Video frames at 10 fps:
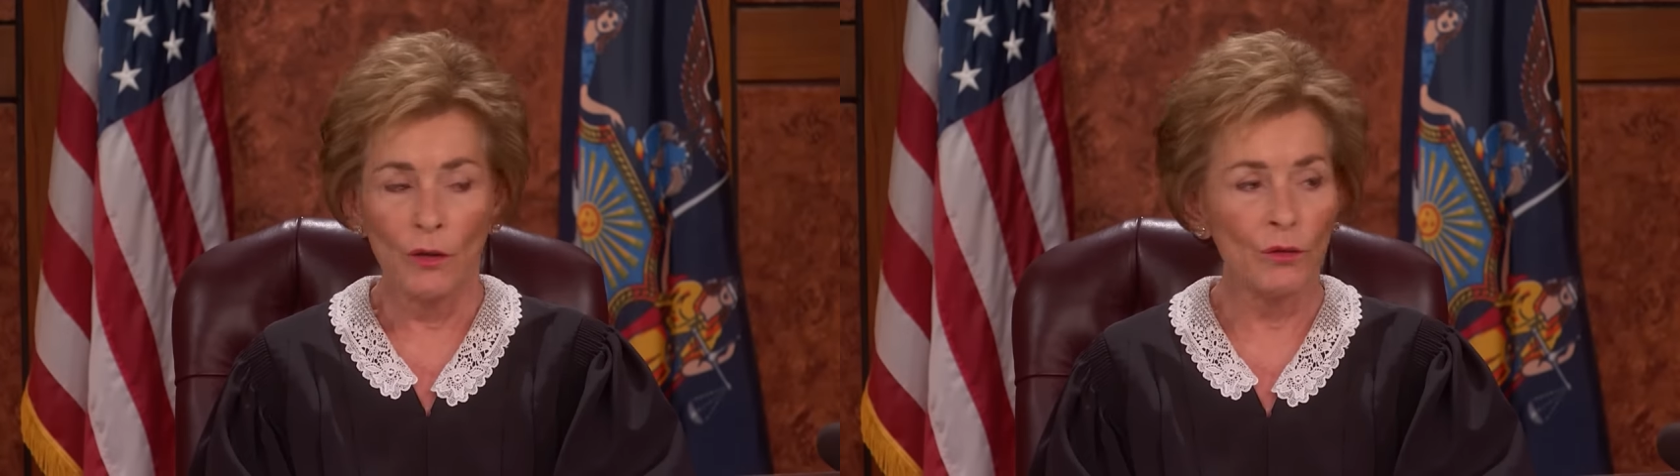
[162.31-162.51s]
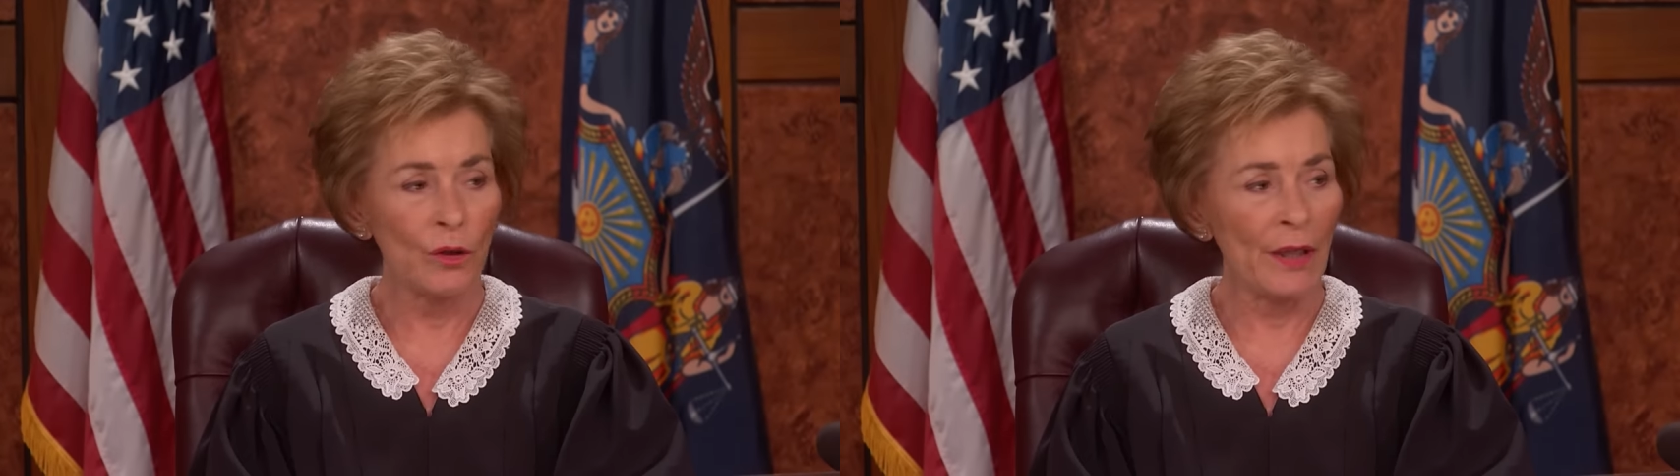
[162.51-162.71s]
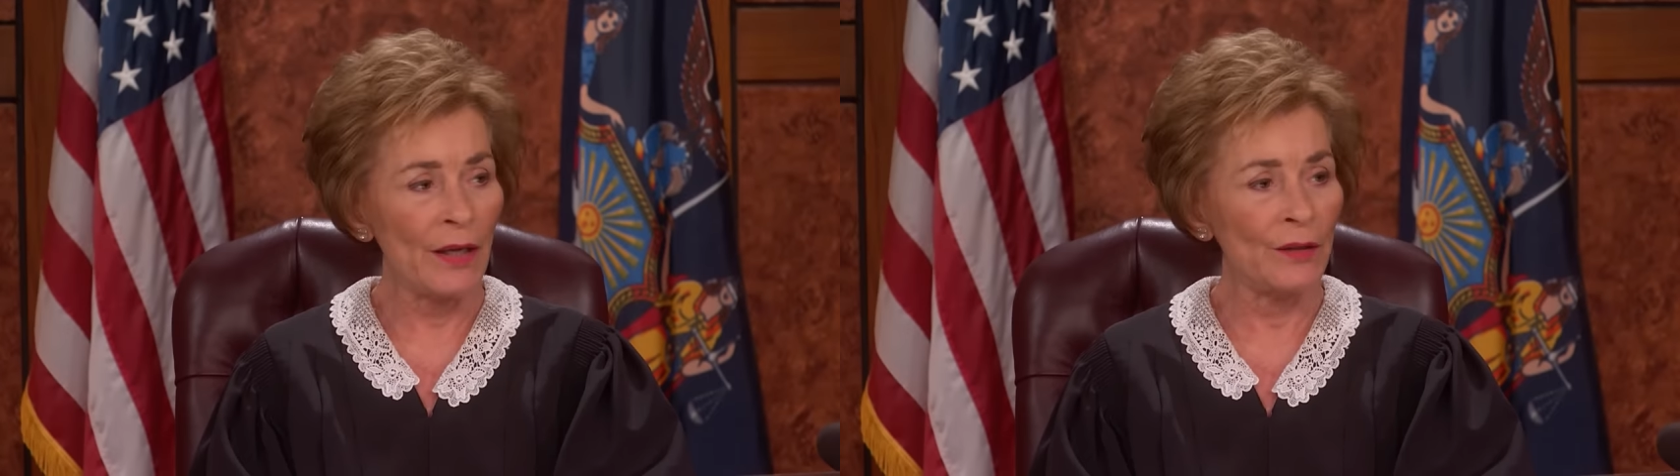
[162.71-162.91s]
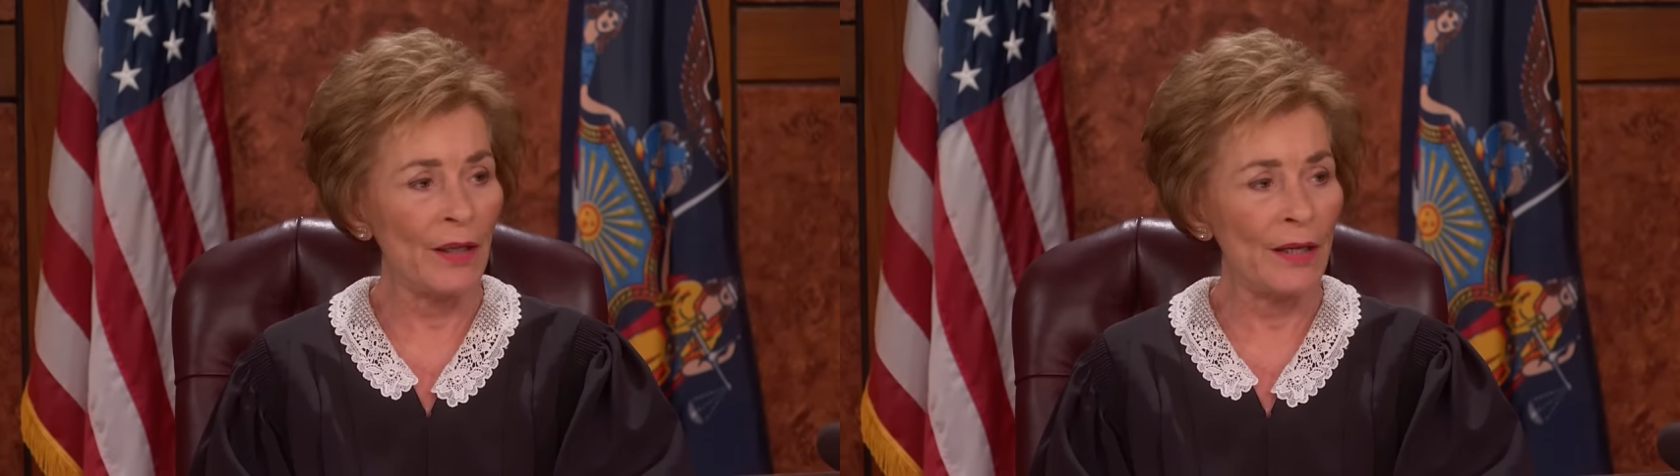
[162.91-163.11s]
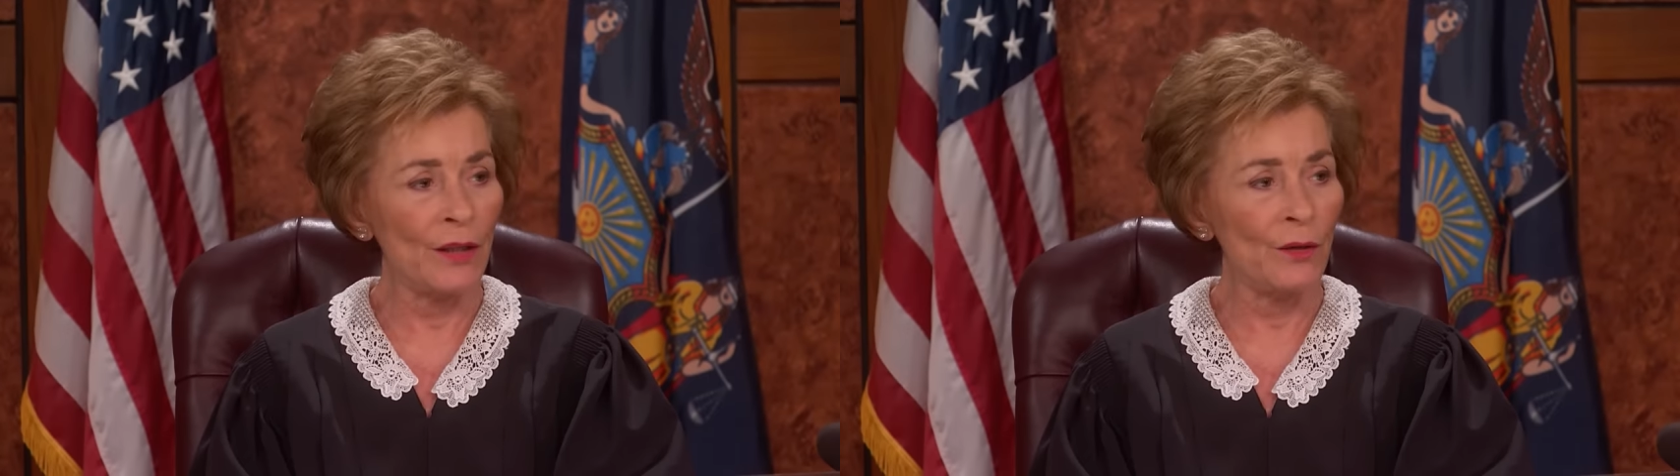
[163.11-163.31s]
you look like a
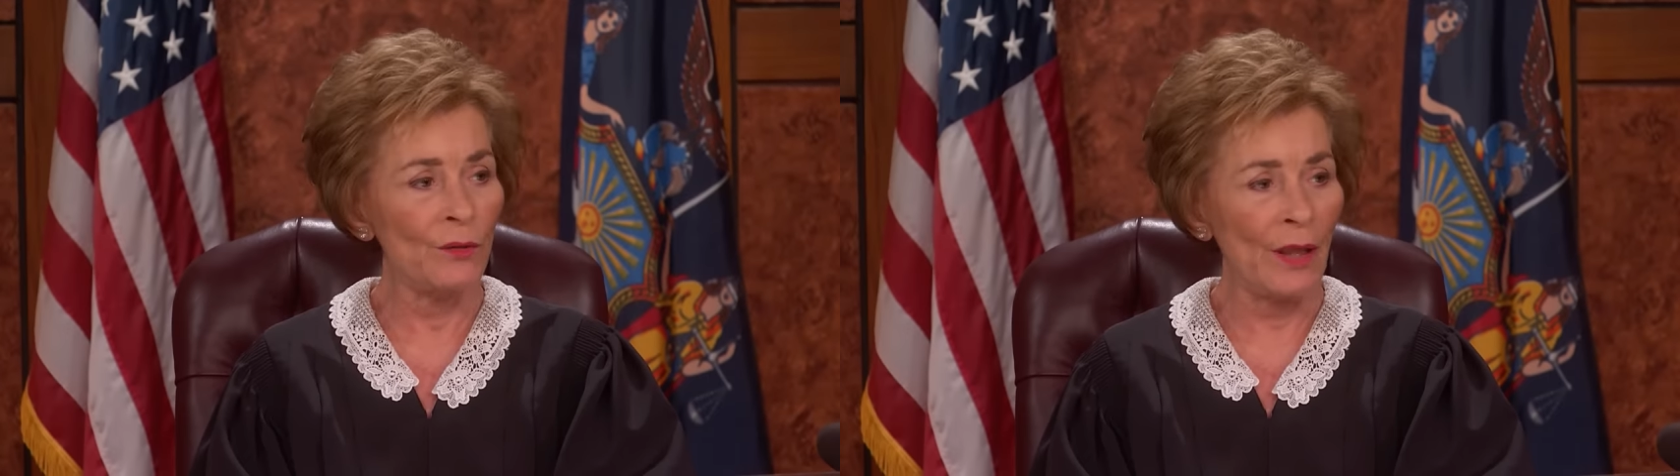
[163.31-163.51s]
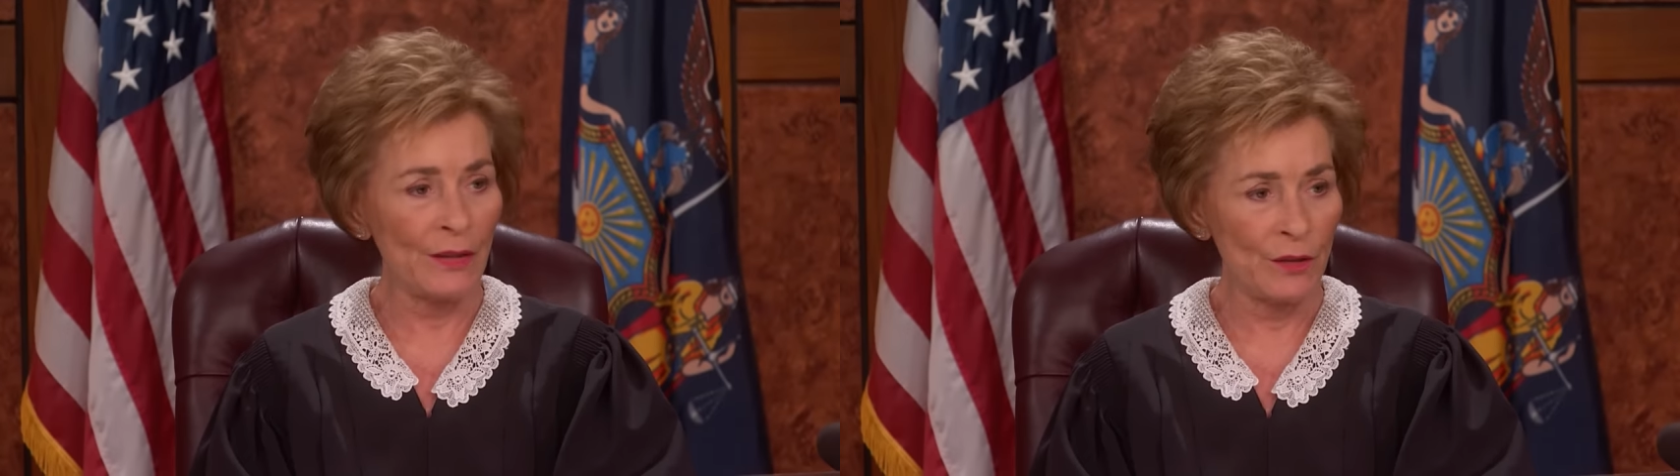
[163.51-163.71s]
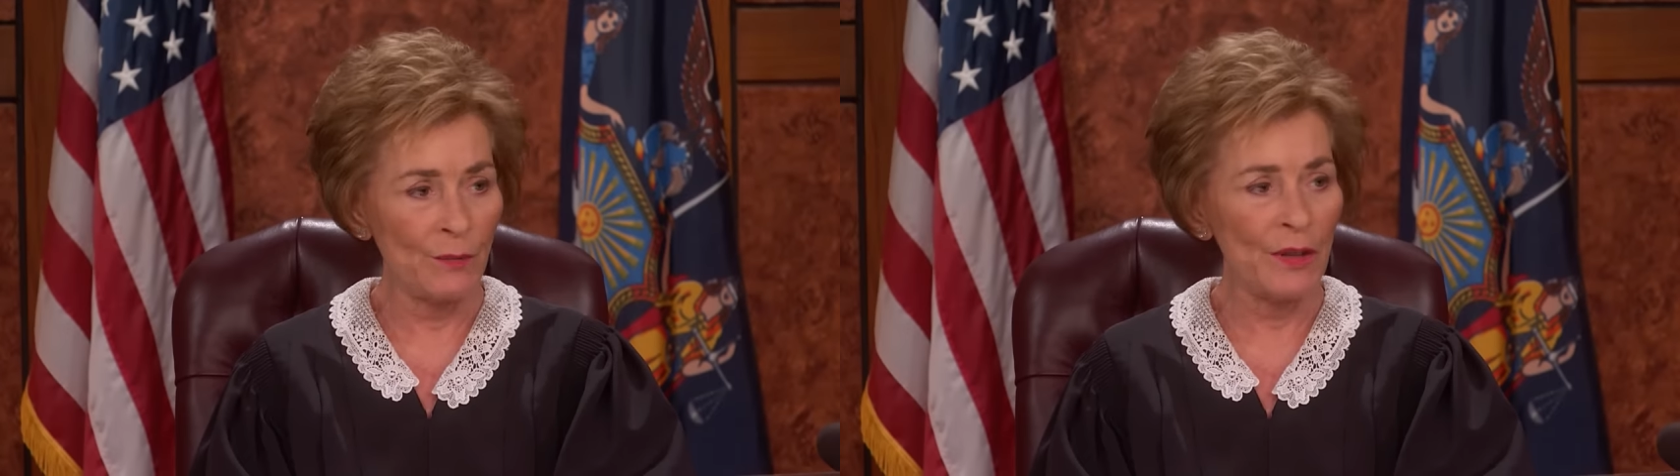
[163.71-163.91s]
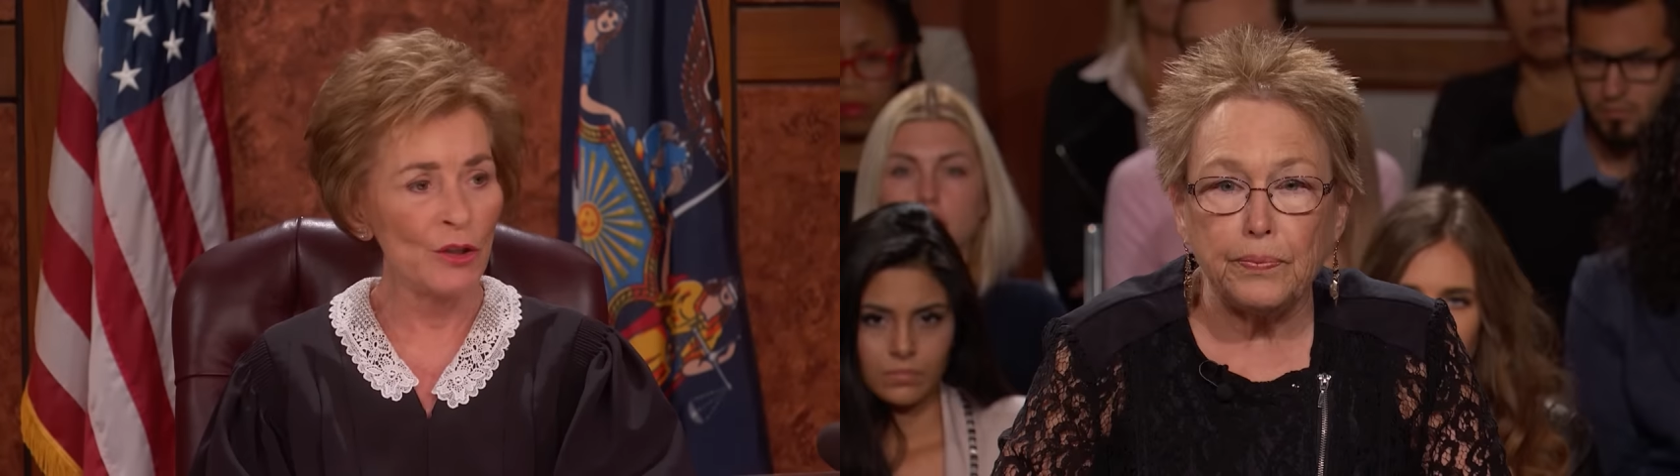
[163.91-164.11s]
lady who likes to be in